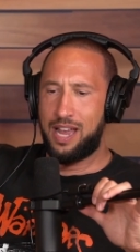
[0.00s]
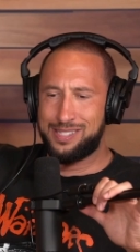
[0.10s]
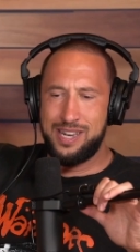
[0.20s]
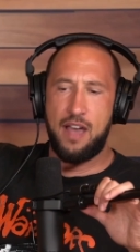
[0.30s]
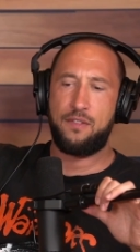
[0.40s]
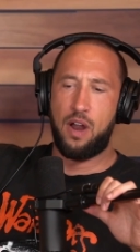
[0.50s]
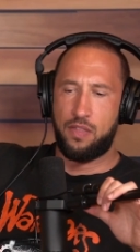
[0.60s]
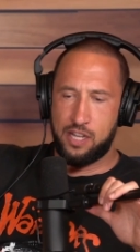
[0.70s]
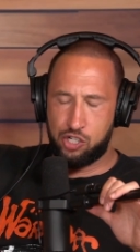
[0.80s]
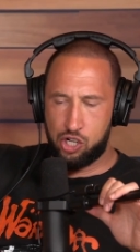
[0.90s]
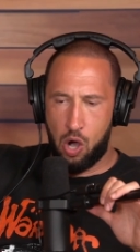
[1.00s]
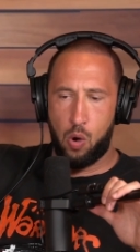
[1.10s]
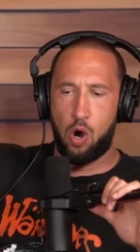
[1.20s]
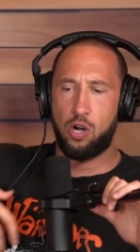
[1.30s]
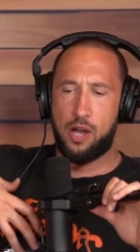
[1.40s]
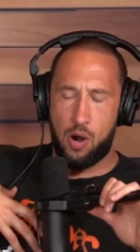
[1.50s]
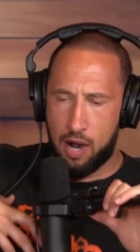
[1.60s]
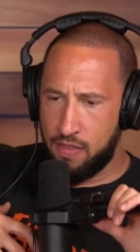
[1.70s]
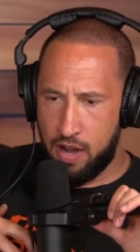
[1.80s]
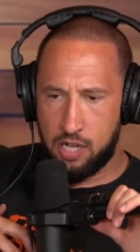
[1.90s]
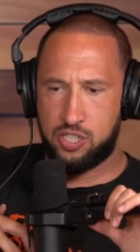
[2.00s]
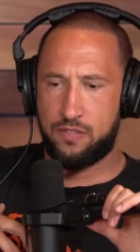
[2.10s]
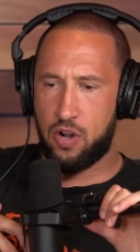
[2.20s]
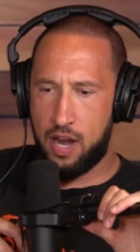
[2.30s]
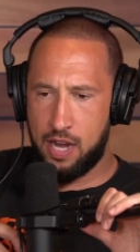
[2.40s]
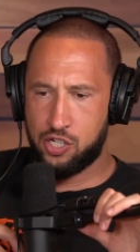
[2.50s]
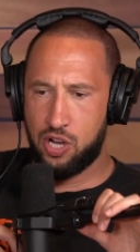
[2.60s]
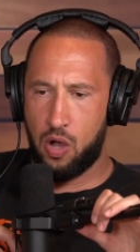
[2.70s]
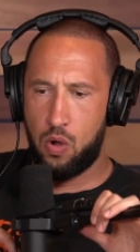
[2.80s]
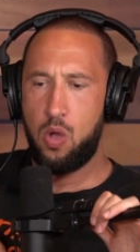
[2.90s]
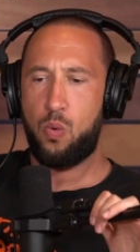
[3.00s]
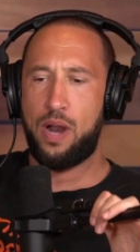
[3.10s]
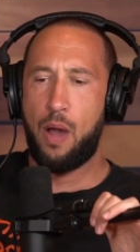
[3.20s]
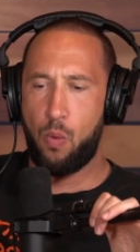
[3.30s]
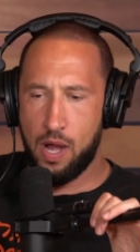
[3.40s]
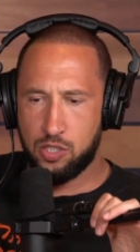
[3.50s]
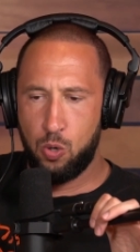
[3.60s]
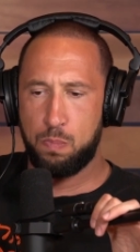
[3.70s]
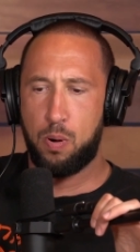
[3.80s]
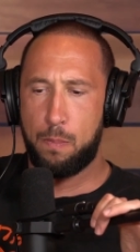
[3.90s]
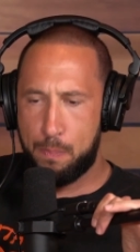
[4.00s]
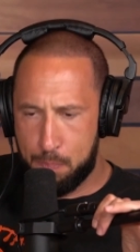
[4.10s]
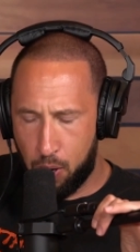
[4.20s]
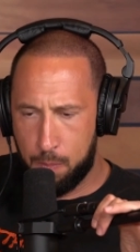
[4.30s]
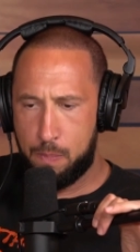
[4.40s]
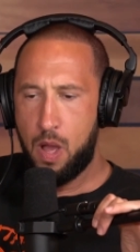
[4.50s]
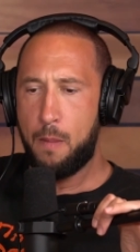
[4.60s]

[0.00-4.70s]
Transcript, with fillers: is never on this show or, or on the night shift or on any show would I want to per, per,